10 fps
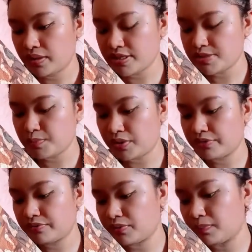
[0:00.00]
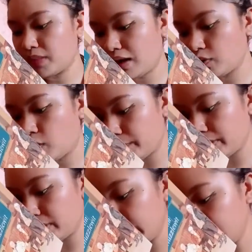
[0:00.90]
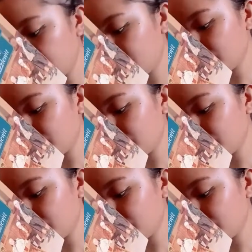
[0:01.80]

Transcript: This powerful black comedy